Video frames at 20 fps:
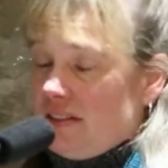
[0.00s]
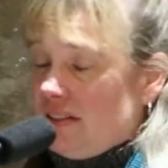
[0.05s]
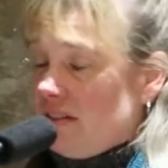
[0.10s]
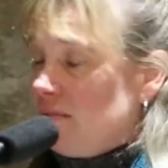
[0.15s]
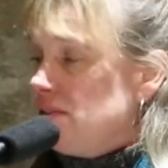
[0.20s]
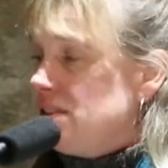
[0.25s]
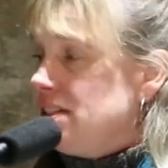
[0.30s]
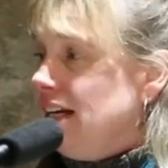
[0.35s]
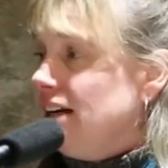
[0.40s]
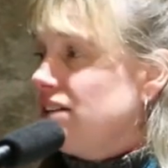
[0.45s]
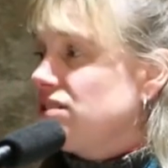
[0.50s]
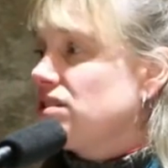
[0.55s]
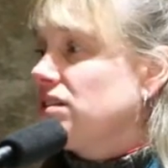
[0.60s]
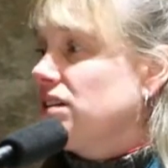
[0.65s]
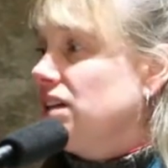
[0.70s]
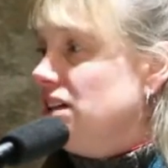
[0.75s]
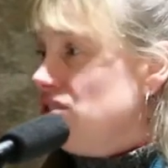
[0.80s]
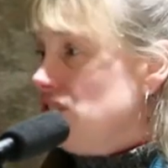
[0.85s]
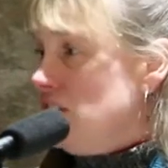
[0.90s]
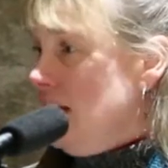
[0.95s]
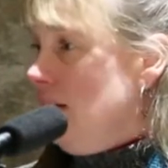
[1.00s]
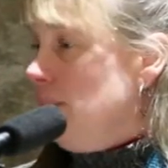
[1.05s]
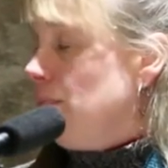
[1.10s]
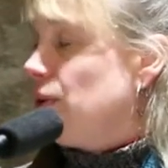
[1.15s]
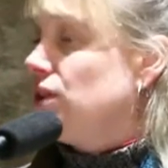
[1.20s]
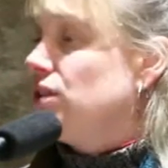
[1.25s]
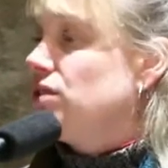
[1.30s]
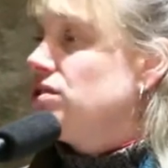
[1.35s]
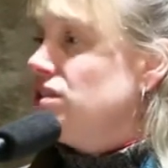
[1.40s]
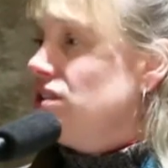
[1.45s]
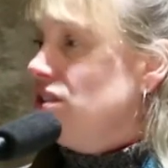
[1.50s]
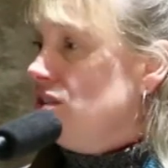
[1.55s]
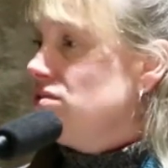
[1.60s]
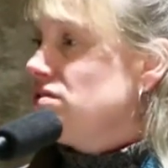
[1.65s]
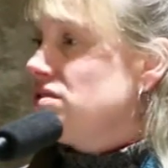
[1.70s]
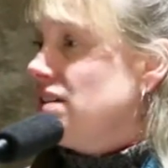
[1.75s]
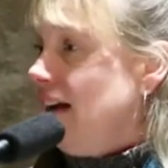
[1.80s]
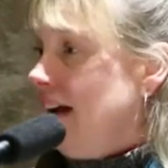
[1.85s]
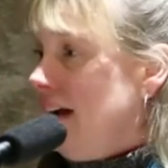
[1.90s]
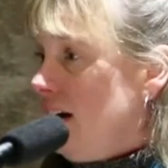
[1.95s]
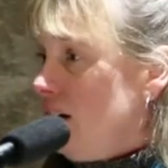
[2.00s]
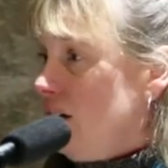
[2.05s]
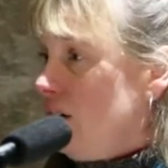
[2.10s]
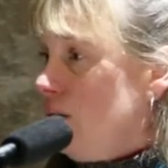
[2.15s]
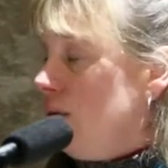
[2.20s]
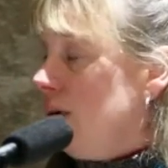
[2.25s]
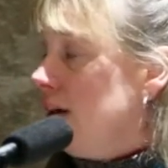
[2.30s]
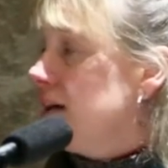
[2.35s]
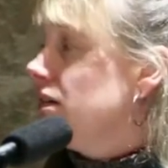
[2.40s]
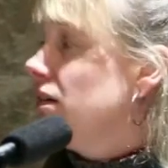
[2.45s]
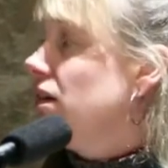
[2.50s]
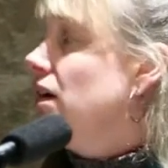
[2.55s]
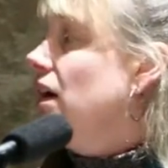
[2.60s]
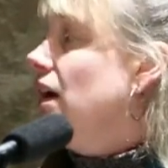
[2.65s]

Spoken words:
substantially cheaper to use the heroin